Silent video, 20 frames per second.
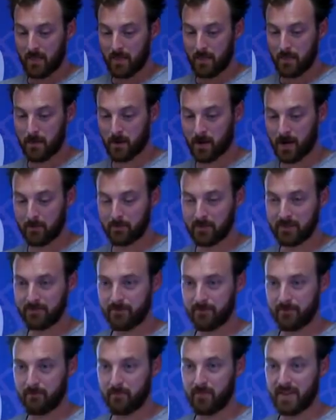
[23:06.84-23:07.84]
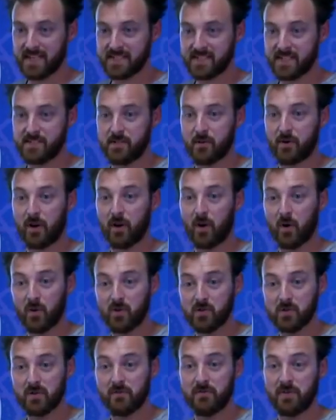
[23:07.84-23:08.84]
There are a couple of places you can go
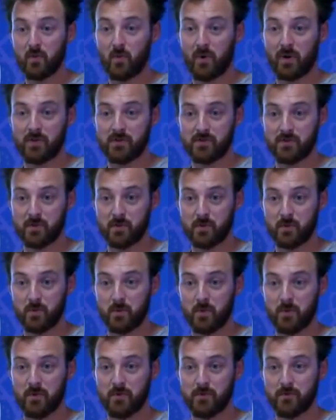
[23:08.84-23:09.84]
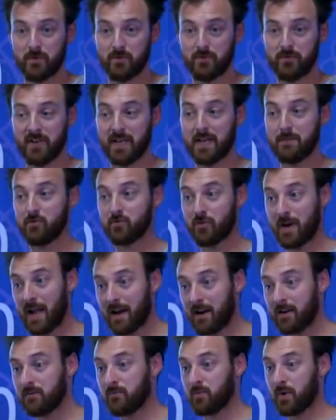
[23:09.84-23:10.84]
to if you want to sort of keep
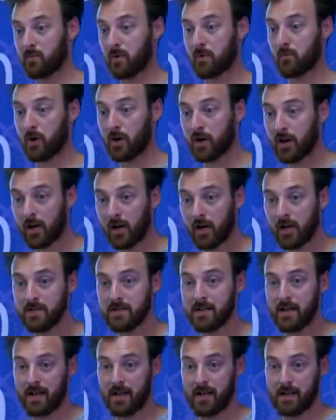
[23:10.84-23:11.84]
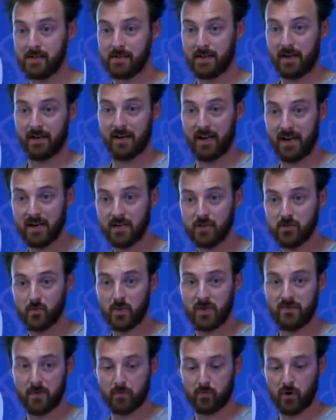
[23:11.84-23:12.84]
track of what we're working on and engage
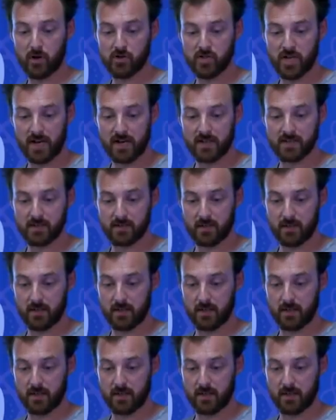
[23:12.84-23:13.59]
with the project.